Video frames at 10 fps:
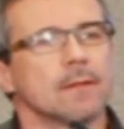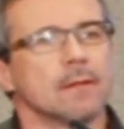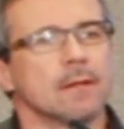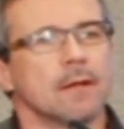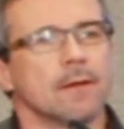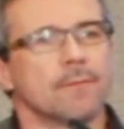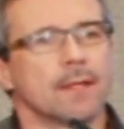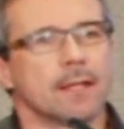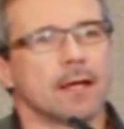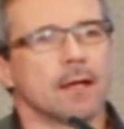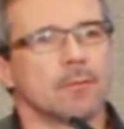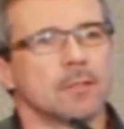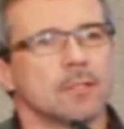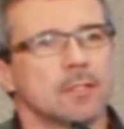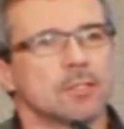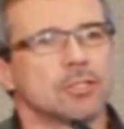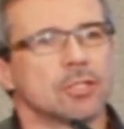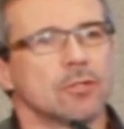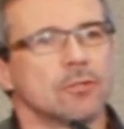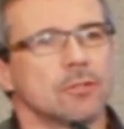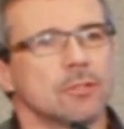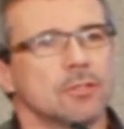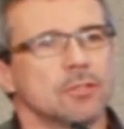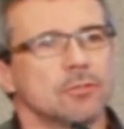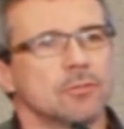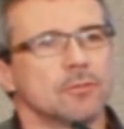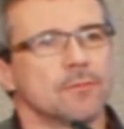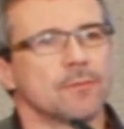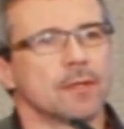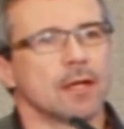uh, that I will show you